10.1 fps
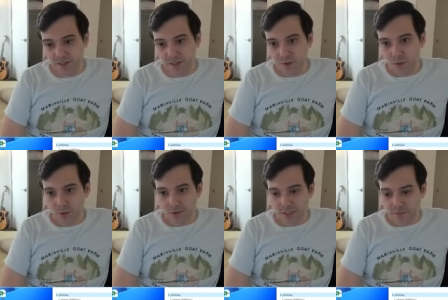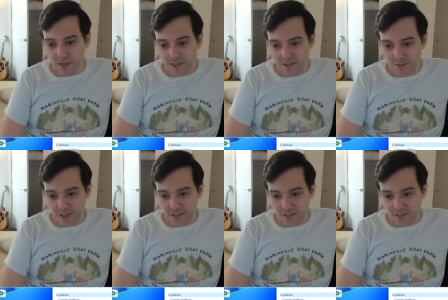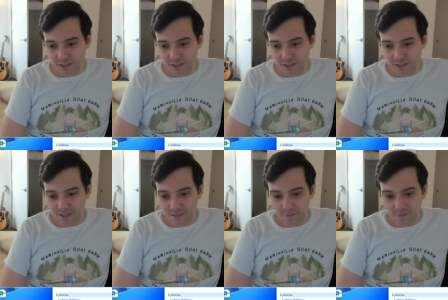work with these banks, right? Like
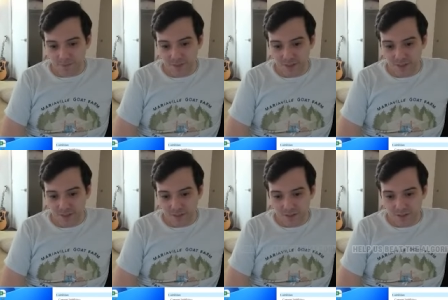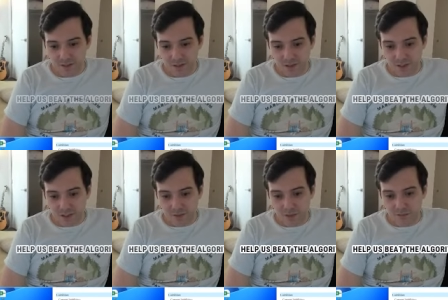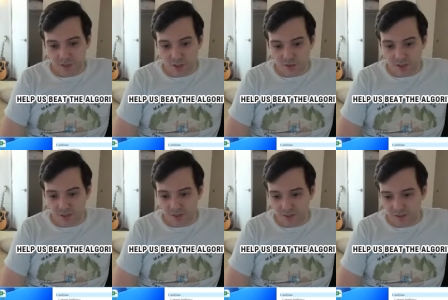um, it, it's really
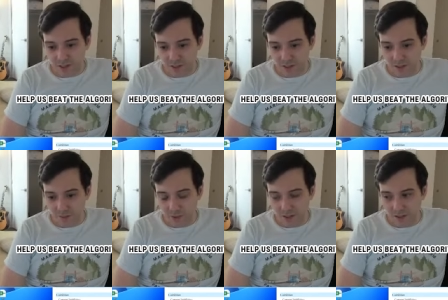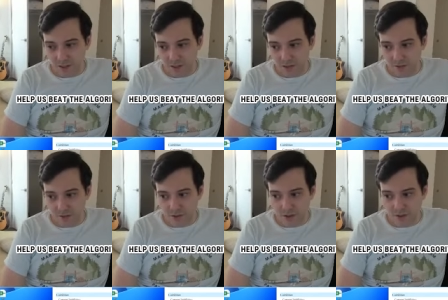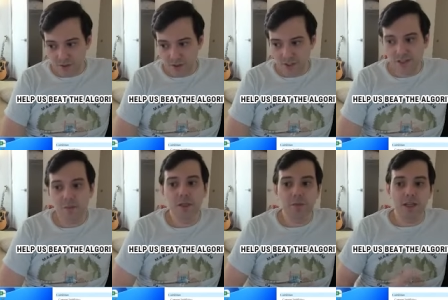frustrating uh, when there's there's just not that
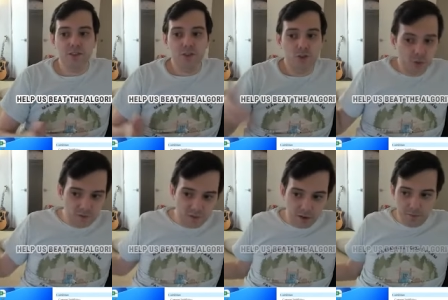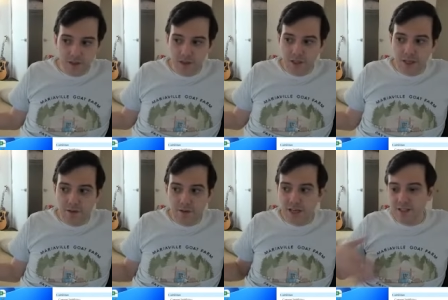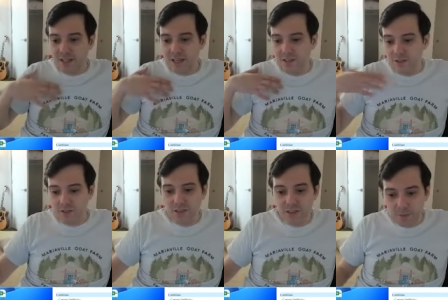many banks to choose from, and they're not that
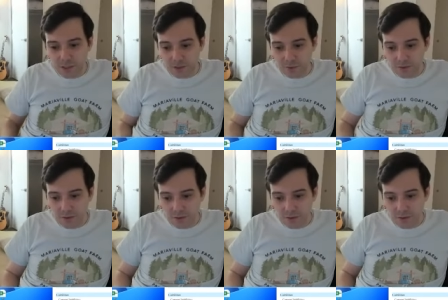interested in competing with you,